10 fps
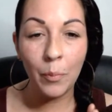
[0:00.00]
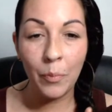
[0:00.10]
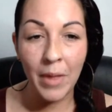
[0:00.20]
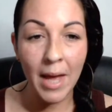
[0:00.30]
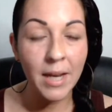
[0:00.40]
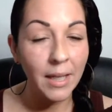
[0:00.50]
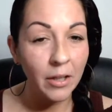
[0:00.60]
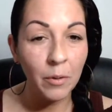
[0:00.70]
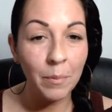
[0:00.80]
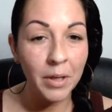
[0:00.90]
that
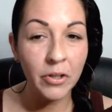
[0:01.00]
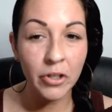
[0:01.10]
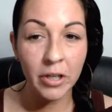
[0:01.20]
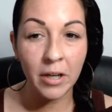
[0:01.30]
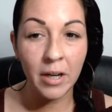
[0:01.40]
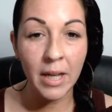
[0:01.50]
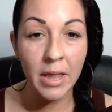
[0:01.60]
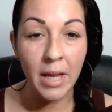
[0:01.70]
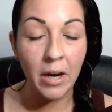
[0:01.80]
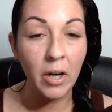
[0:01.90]
little bit of sugar
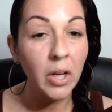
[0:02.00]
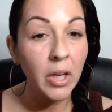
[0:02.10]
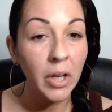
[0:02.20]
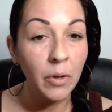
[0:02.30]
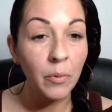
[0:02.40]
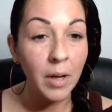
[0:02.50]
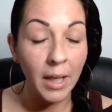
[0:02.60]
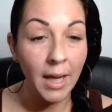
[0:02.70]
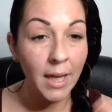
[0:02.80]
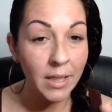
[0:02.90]
in there can,
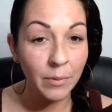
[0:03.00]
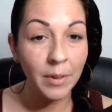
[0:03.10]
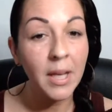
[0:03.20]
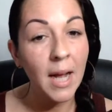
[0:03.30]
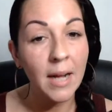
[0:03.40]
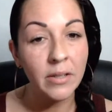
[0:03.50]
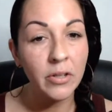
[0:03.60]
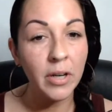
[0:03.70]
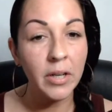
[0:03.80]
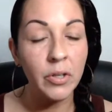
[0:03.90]
like, it's a really
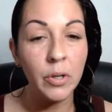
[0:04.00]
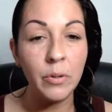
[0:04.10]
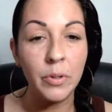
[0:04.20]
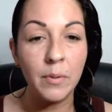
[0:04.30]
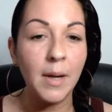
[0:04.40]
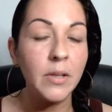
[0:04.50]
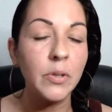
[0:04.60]
concentrated dose, right?